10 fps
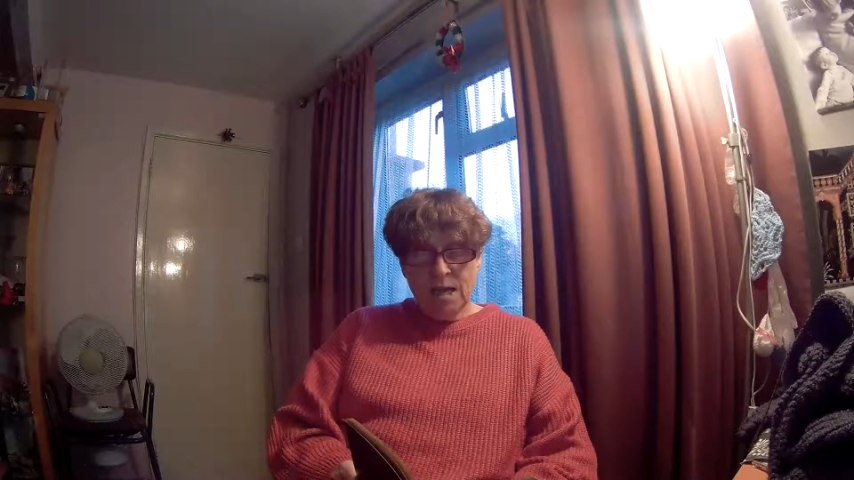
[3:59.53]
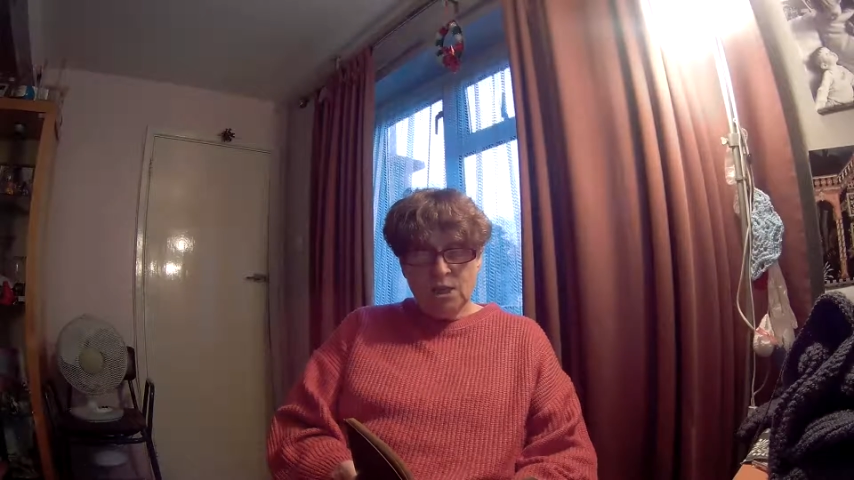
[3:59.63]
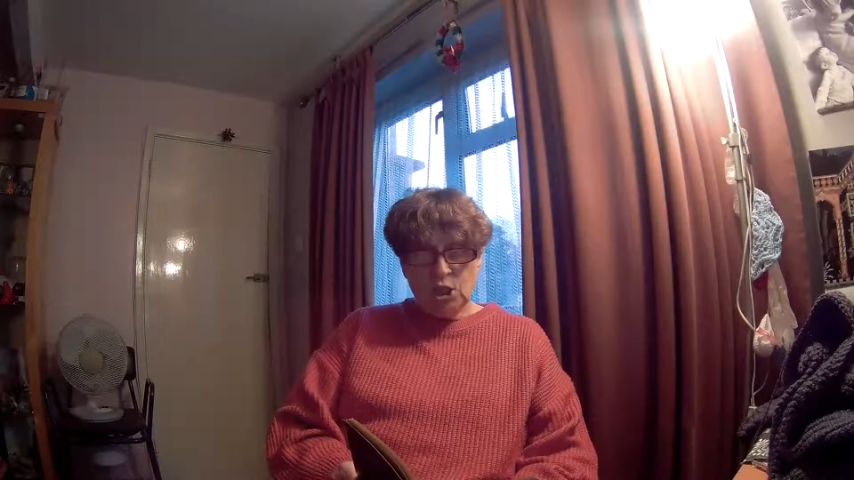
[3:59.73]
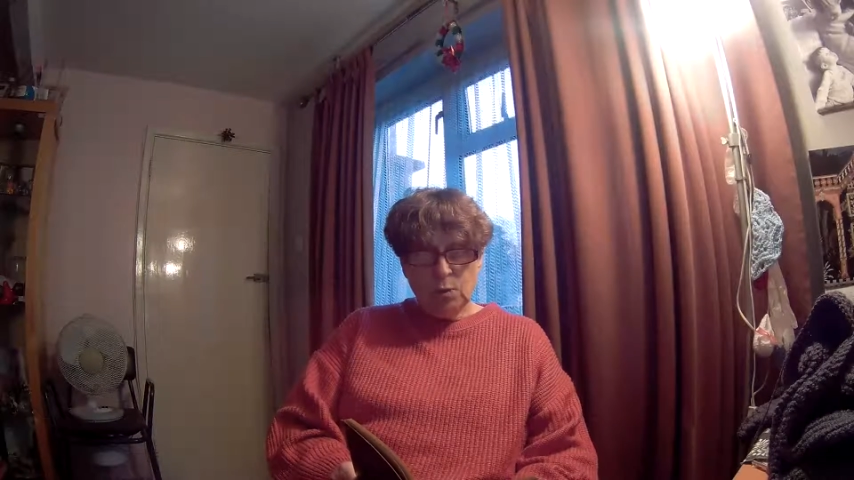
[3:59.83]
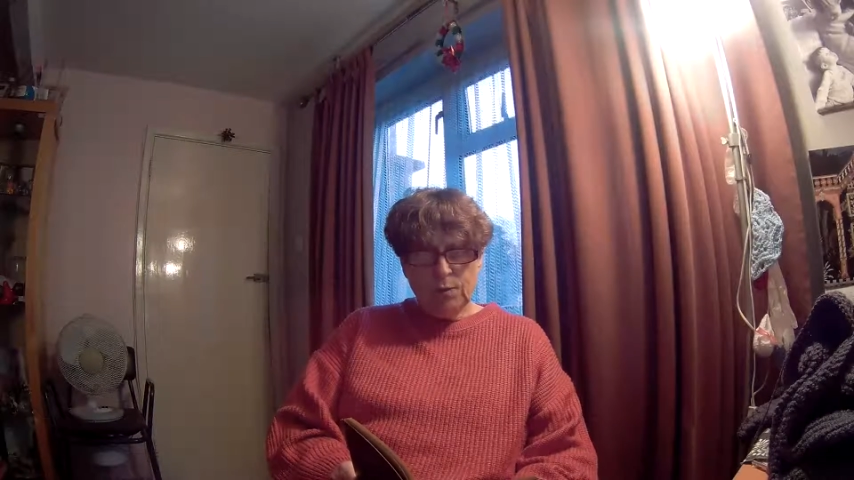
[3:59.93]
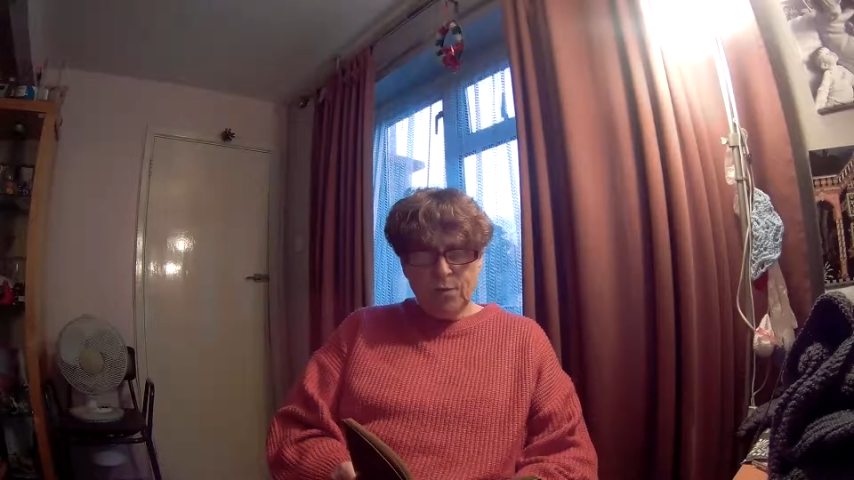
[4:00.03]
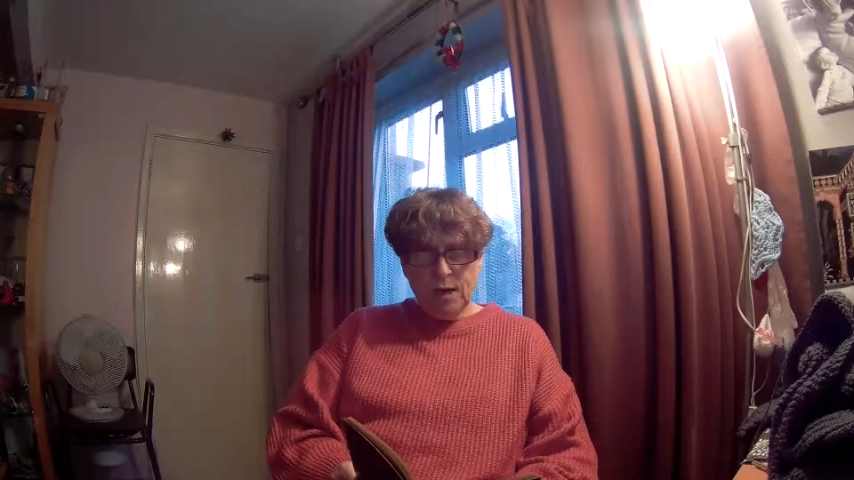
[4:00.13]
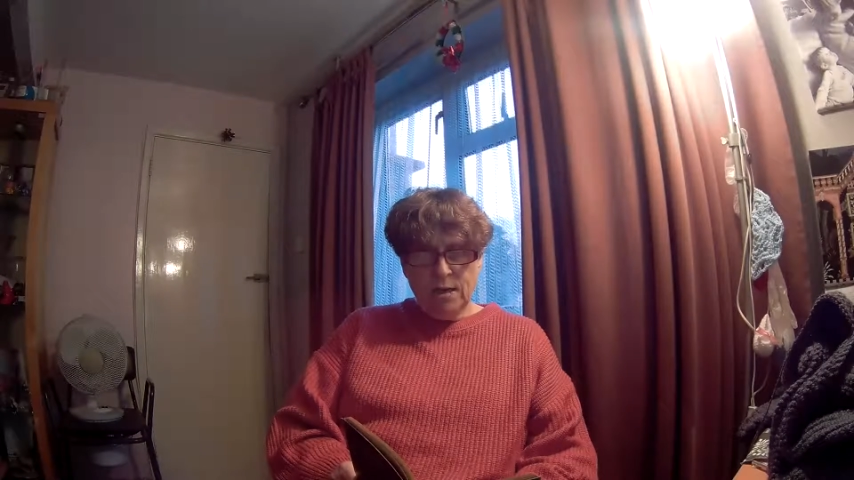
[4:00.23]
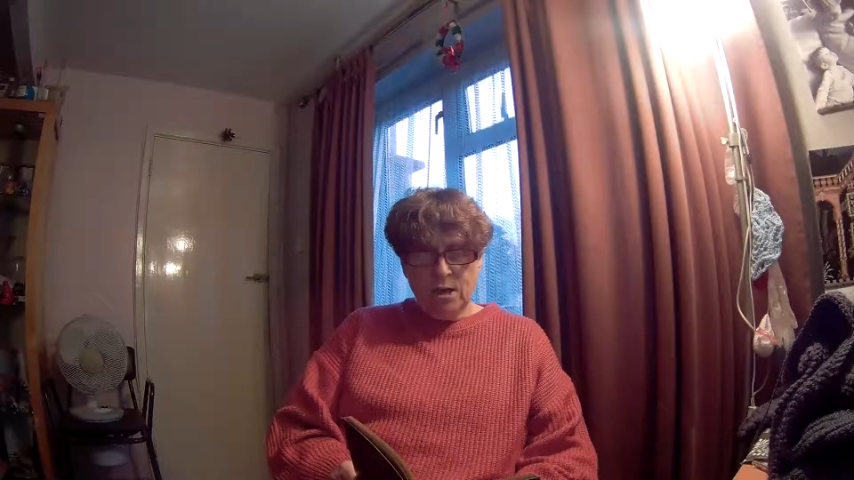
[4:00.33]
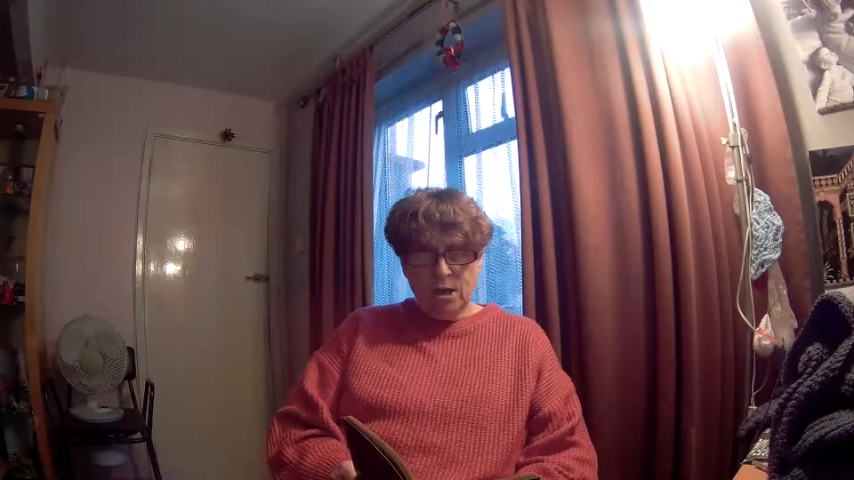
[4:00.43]
She was
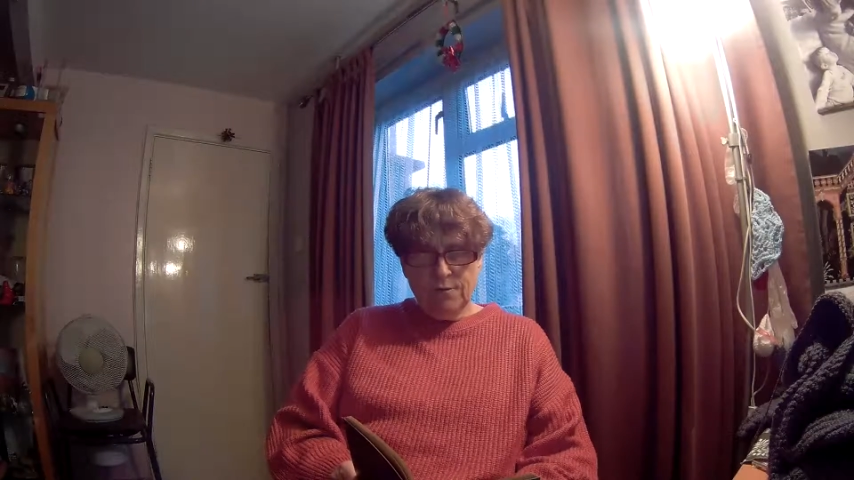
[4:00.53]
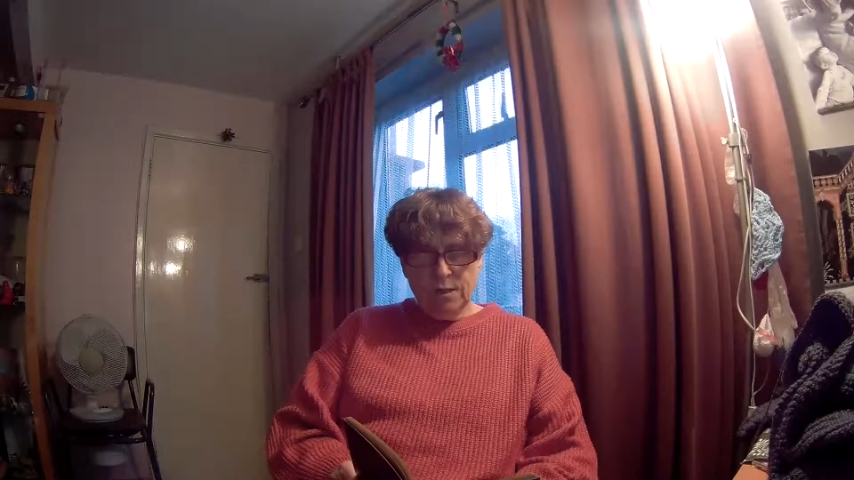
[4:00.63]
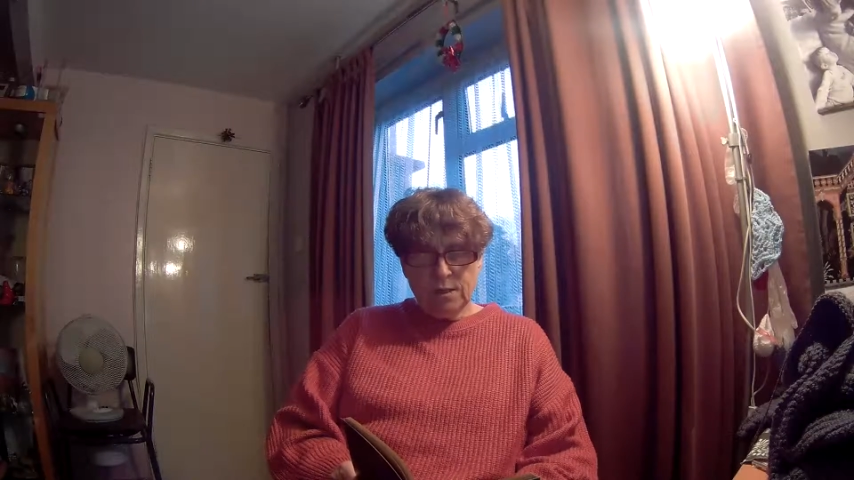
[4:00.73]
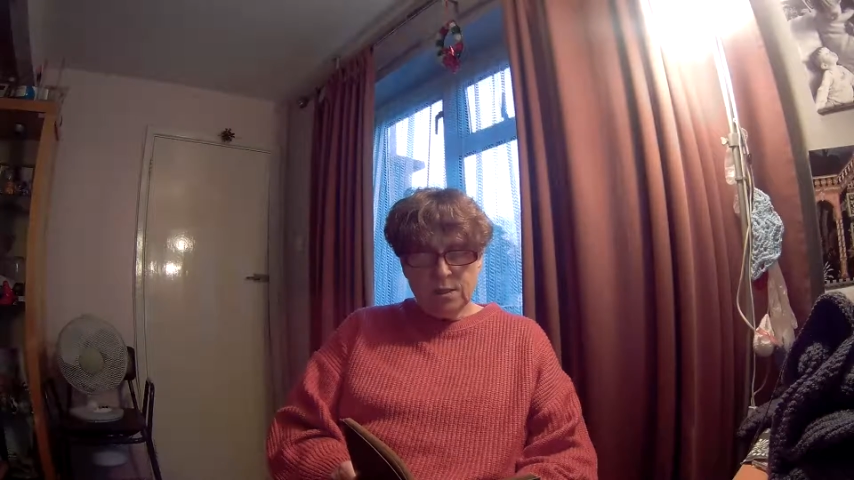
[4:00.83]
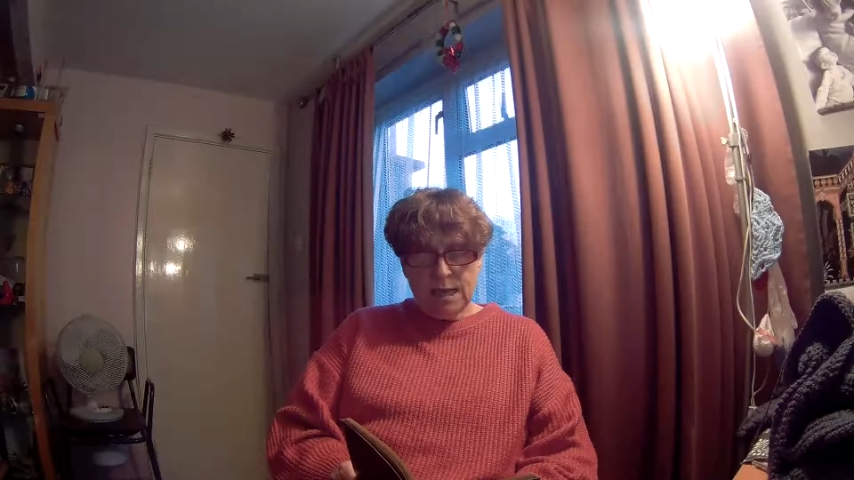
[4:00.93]
very nervous